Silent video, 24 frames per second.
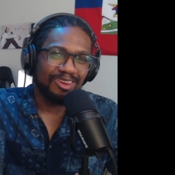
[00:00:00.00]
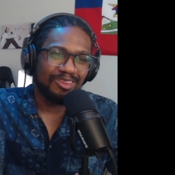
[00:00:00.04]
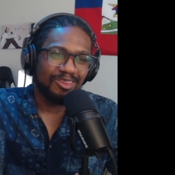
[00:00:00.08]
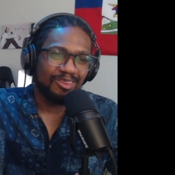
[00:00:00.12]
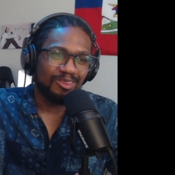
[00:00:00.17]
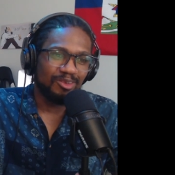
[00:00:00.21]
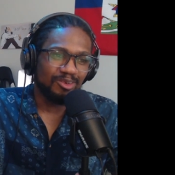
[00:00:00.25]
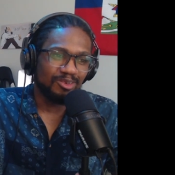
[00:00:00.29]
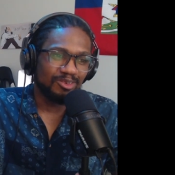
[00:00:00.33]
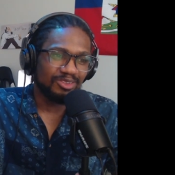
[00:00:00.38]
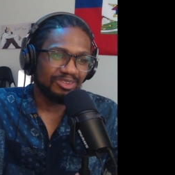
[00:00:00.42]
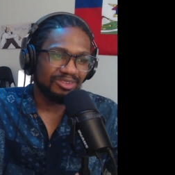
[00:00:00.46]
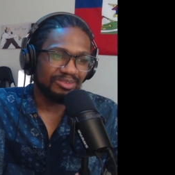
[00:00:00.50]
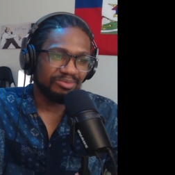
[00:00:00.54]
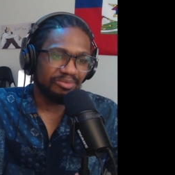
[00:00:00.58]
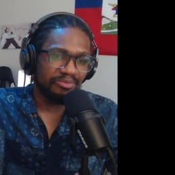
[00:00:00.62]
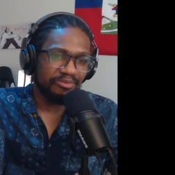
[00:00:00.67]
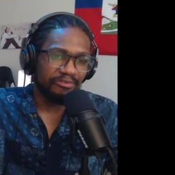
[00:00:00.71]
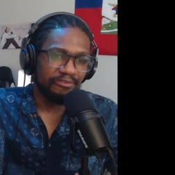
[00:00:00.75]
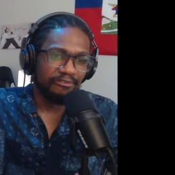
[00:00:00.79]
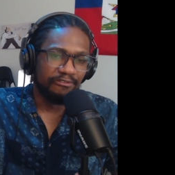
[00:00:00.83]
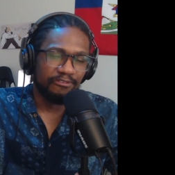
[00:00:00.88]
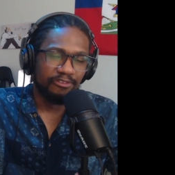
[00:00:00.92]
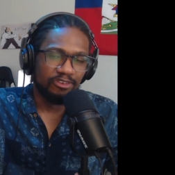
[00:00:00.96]
those
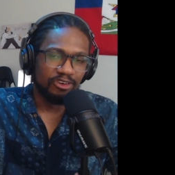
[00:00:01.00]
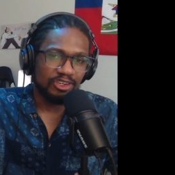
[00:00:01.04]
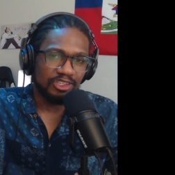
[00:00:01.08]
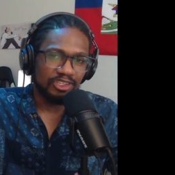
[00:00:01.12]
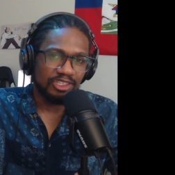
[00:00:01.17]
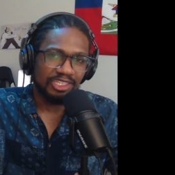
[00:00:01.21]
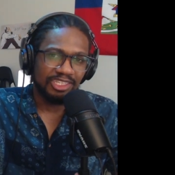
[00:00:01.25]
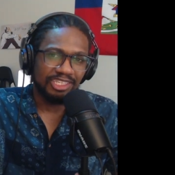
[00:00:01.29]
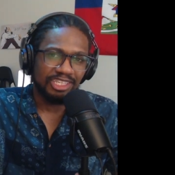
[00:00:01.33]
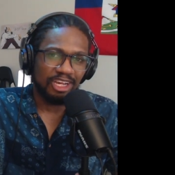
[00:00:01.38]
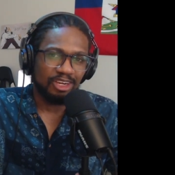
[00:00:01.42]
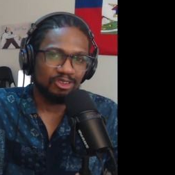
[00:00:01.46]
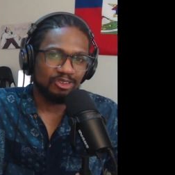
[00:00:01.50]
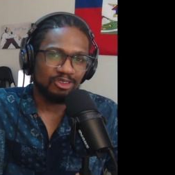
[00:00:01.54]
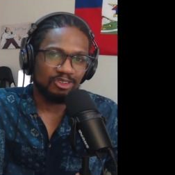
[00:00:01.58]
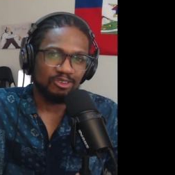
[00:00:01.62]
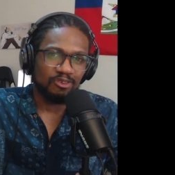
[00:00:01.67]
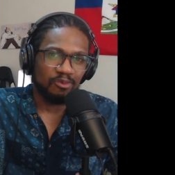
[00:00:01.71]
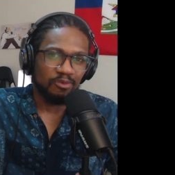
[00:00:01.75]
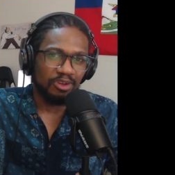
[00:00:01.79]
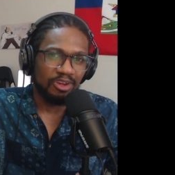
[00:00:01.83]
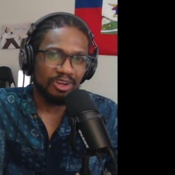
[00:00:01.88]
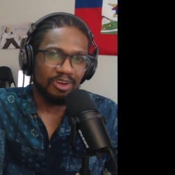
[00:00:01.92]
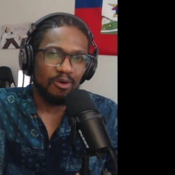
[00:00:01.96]
verses I just
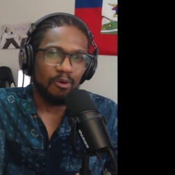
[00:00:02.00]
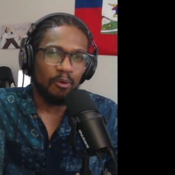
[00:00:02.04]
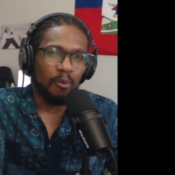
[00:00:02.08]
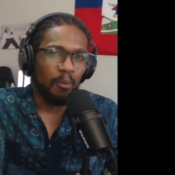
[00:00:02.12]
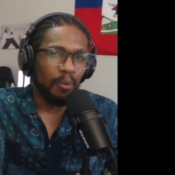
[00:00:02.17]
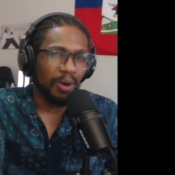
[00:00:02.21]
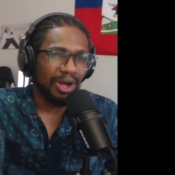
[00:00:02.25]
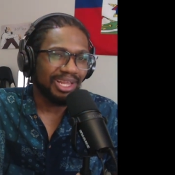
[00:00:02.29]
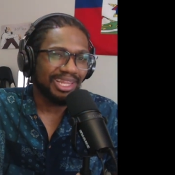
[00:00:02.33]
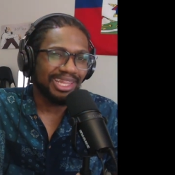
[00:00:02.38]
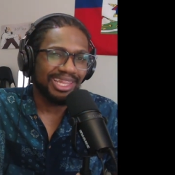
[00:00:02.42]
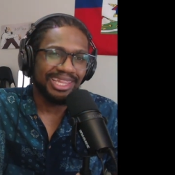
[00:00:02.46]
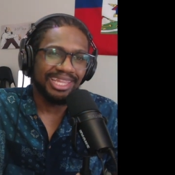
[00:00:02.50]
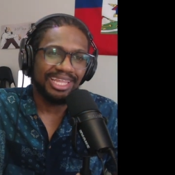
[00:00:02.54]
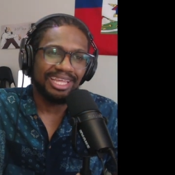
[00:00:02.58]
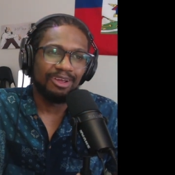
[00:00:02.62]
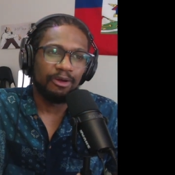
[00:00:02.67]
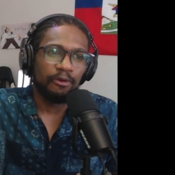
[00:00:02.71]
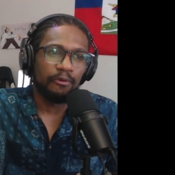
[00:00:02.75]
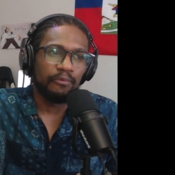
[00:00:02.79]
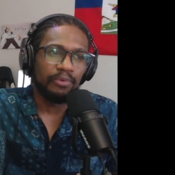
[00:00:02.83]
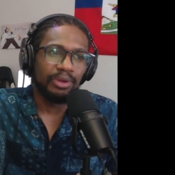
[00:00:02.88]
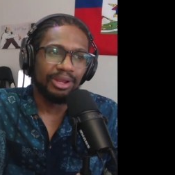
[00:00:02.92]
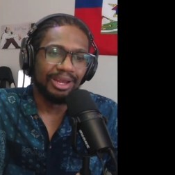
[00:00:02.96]
read, what they
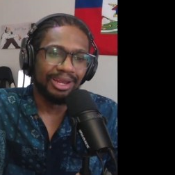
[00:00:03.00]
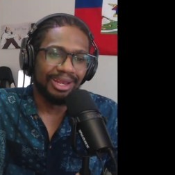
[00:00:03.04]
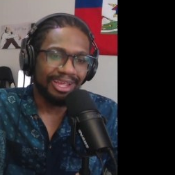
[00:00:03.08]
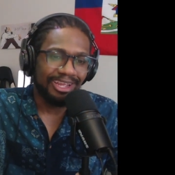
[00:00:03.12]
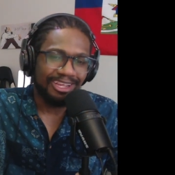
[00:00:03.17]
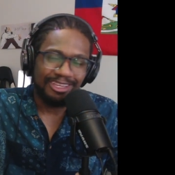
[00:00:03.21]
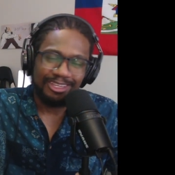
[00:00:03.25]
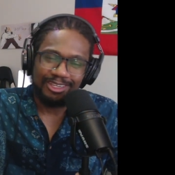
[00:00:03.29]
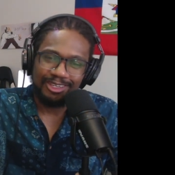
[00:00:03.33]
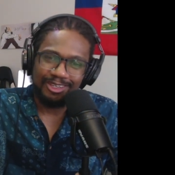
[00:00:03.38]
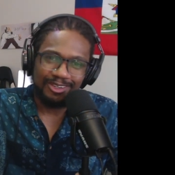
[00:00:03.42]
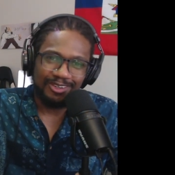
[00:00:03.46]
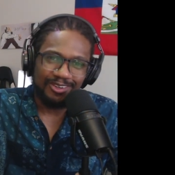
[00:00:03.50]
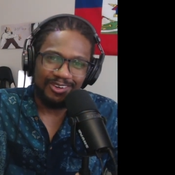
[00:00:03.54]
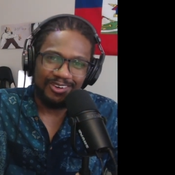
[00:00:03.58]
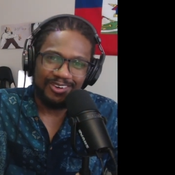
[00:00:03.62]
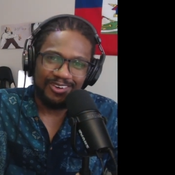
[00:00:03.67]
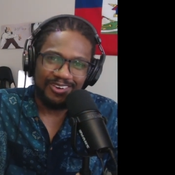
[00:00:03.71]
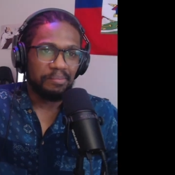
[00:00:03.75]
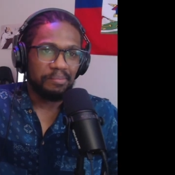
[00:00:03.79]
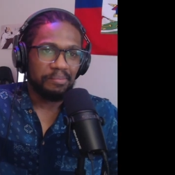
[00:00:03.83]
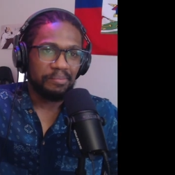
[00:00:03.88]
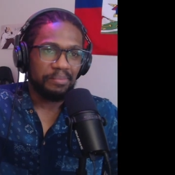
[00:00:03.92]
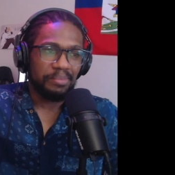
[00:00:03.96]
relate to,
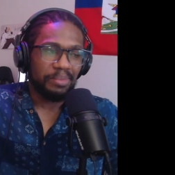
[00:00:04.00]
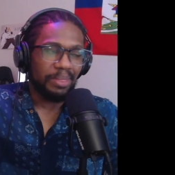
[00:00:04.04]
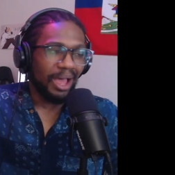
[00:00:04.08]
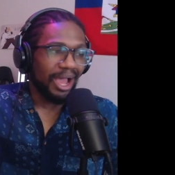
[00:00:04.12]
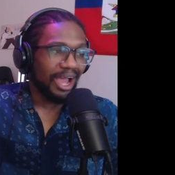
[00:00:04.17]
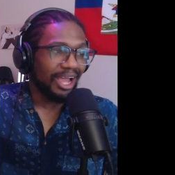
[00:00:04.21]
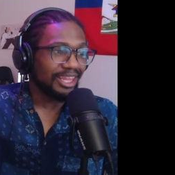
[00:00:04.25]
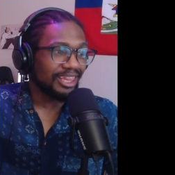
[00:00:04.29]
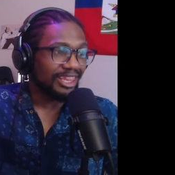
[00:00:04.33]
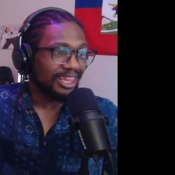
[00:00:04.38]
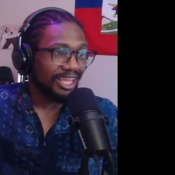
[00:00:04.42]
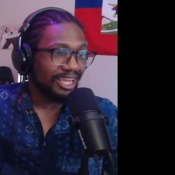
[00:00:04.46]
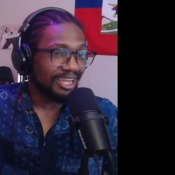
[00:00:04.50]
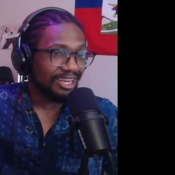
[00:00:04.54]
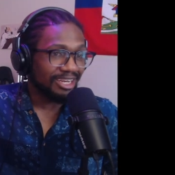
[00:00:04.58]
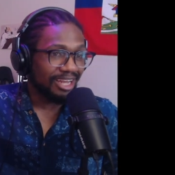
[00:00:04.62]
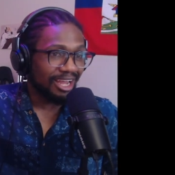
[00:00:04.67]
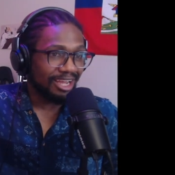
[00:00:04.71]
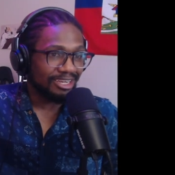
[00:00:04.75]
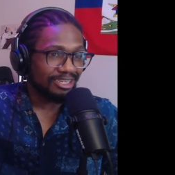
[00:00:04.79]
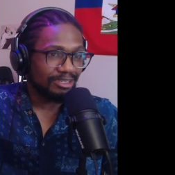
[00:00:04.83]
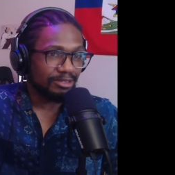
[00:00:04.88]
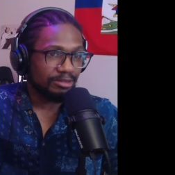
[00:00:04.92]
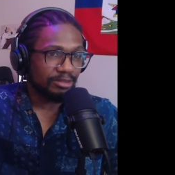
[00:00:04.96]
I think
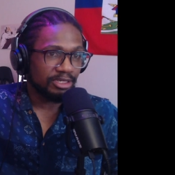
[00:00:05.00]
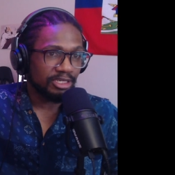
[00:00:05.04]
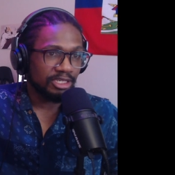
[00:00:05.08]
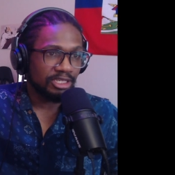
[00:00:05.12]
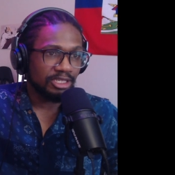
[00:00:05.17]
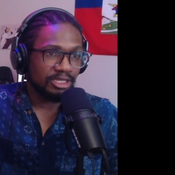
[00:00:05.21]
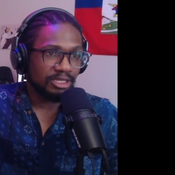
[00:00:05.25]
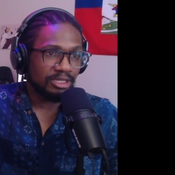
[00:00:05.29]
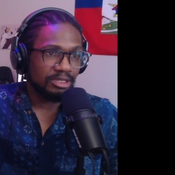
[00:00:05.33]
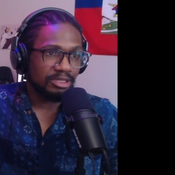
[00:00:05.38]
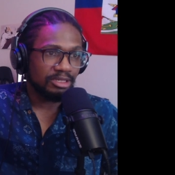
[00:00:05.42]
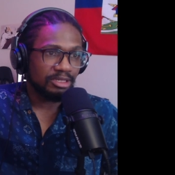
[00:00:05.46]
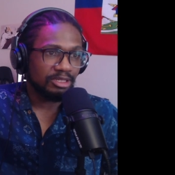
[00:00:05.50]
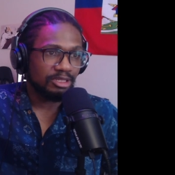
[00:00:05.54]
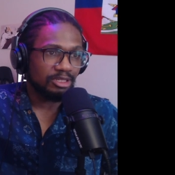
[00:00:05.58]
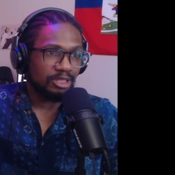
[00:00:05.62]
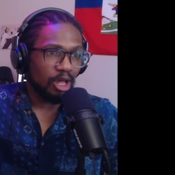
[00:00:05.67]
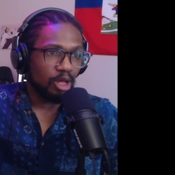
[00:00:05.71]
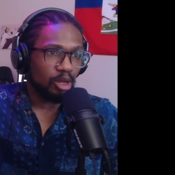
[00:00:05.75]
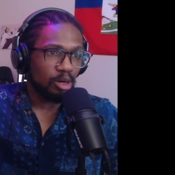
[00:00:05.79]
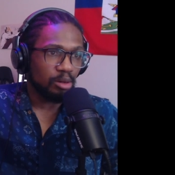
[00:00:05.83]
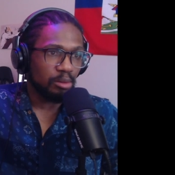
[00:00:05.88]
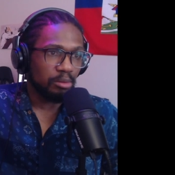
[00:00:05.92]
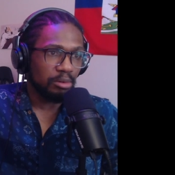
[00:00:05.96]
that
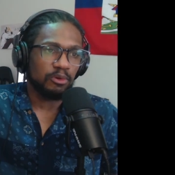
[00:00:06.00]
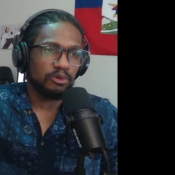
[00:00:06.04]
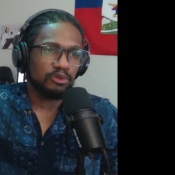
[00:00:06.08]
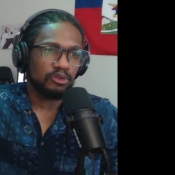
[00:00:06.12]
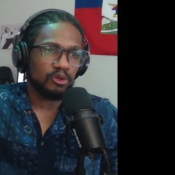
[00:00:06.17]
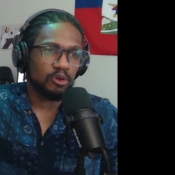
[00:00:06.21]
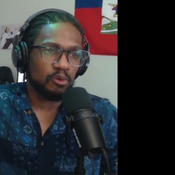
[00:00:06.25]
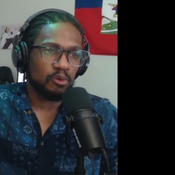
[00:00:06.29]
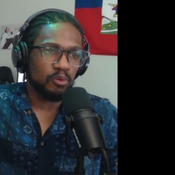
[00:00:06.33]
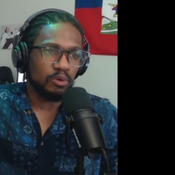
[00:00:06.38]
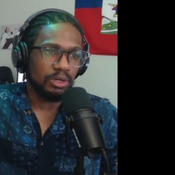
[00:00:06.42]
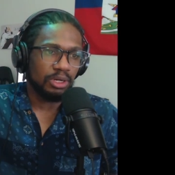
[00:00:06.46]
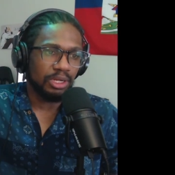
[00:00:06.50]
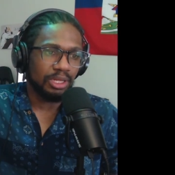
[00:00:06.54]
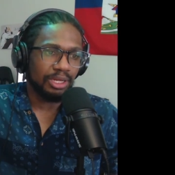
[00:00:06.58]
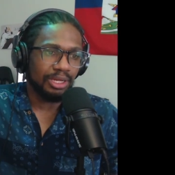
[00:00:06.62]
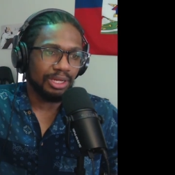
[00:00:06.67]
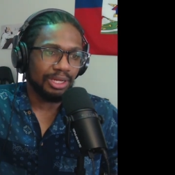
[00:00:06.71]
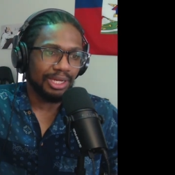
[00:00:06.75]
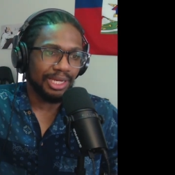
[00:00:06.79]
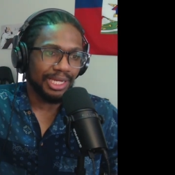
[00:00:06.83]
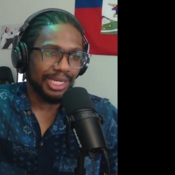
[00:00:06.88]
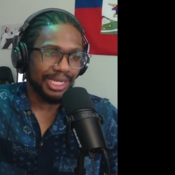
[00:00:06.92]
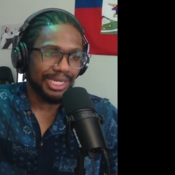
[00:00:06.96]
Solomon's
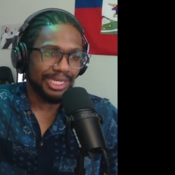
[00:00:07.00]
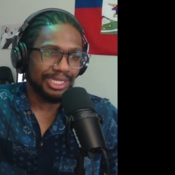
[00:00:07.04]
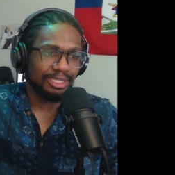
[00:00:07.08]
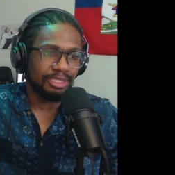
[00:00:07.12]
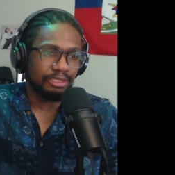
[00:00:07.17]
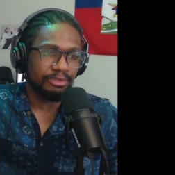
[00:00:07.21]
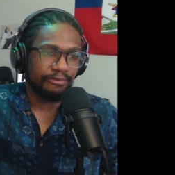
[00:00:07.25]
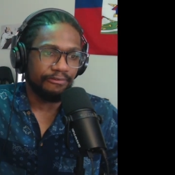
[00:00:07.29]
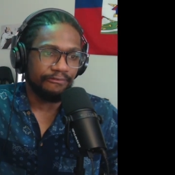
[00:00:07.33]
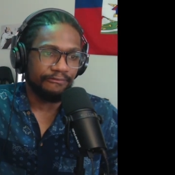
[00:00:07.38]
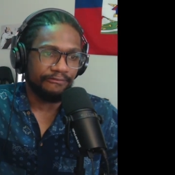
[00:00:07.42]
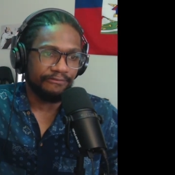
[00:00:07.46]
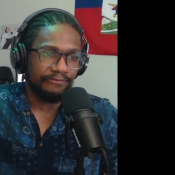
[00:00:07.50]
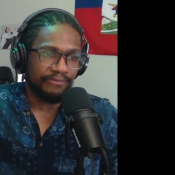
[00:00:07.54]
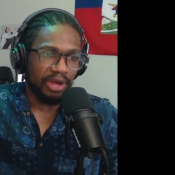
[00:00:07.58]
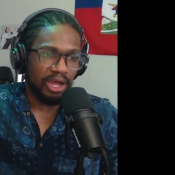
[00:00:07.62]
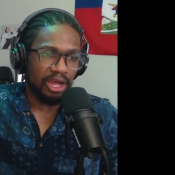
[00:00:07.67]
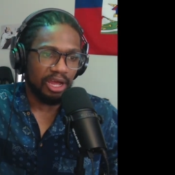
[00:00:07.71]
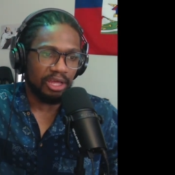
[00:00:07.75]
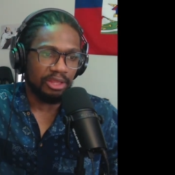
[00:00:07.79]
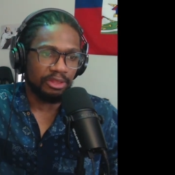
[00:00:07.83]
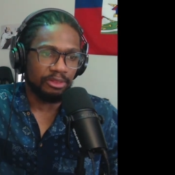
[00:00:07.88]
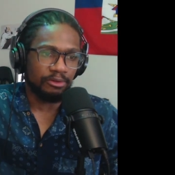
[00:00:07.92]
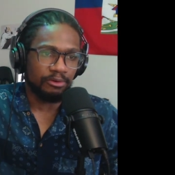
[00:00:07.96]
quoting his
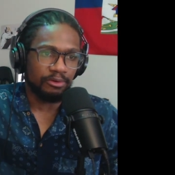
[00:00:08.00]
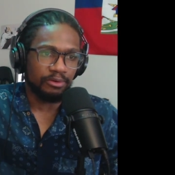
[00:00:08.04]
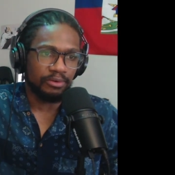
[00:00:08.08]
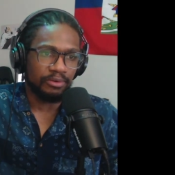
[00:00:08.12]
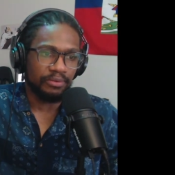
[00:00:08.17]
father.